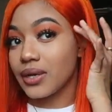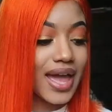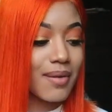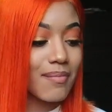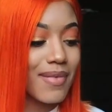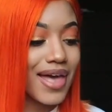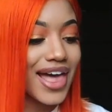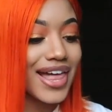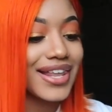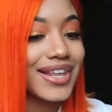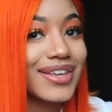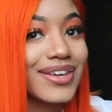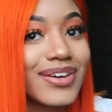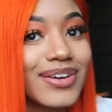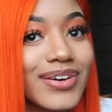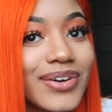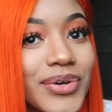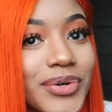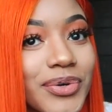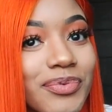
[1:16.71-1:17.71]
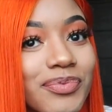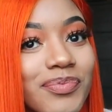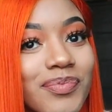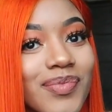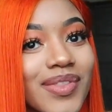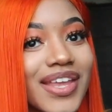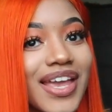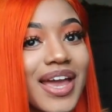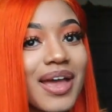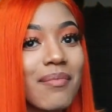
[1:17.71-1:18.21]
Hey Malu,
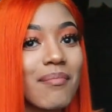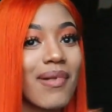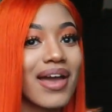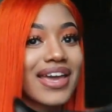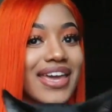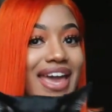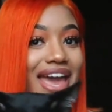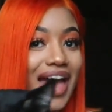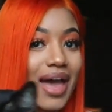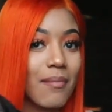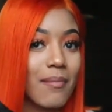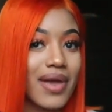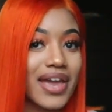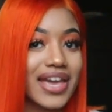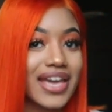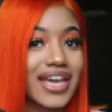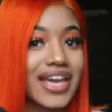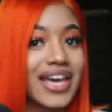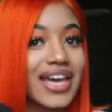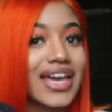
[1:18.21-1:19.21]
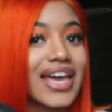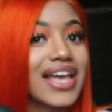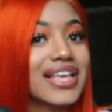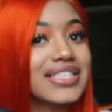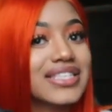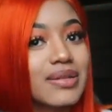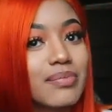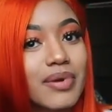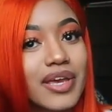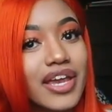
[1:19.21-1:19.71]
my cat making a
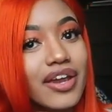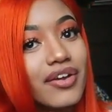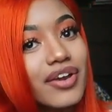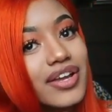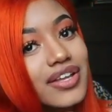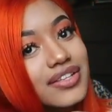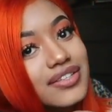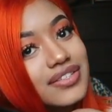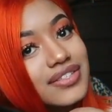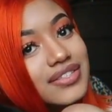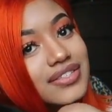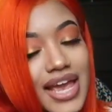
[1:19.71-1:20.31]
guest appearance.